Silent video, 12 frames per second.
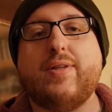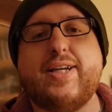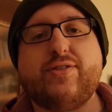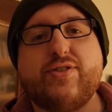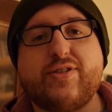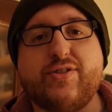
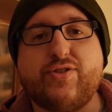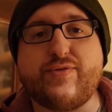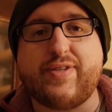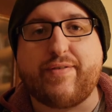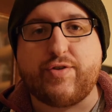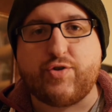that's just because you've
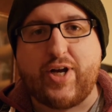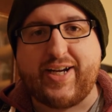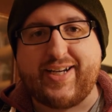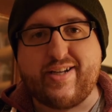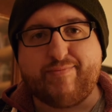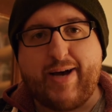never tried
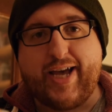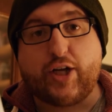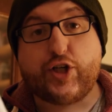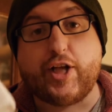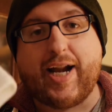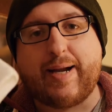any of my
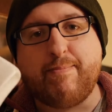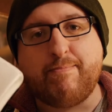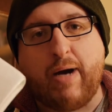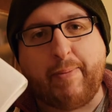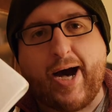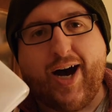
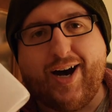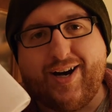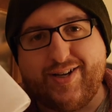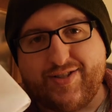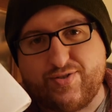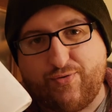
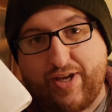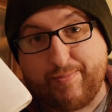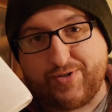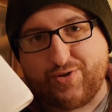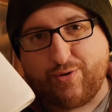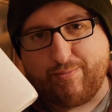grandpapa's
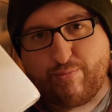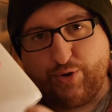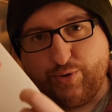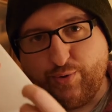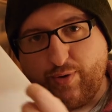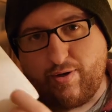famous
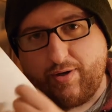homebrew.